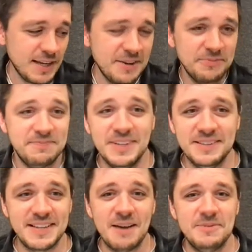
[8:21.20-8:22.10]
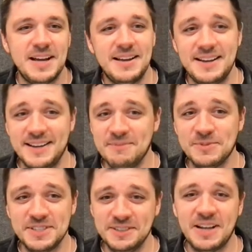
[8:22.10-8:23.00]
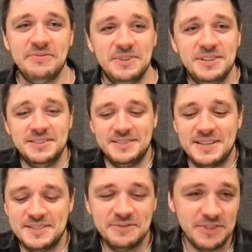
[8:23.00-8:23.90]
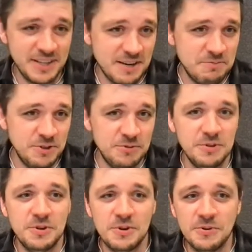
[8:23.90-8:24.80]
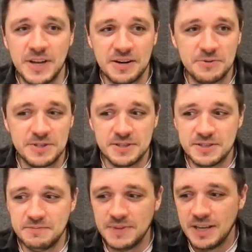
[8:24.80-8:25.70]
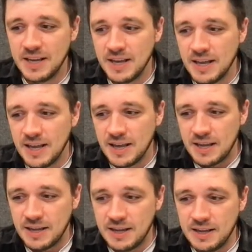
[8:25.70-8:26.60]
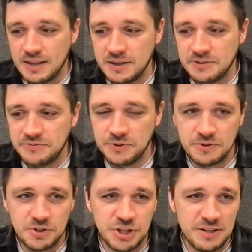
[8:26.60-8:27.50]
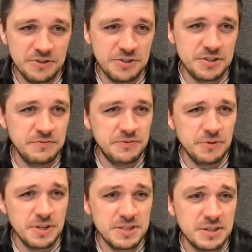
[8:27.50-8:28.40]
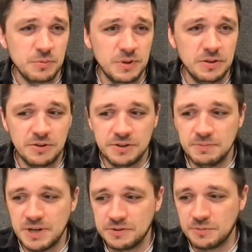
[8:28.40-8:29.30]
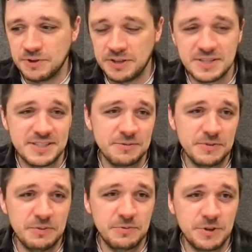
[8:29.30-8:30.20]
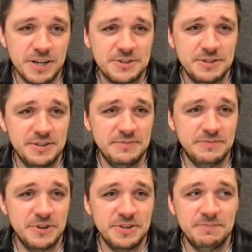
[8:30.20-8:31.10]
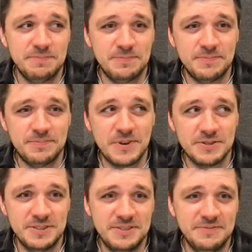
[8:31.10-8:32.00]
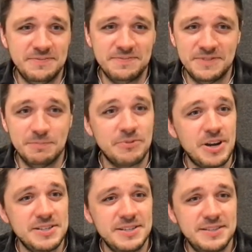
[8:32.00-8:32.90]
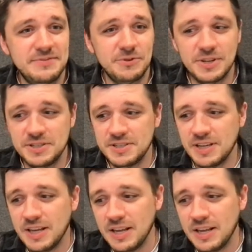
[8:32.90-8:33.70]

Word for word: kind of uh, I, I'm still I feel I still feel like I'm new to the whole ecosystem. And there are a few challenges and a few things that we learned about Kubernetes. Some of them were actually very positive surprises for us.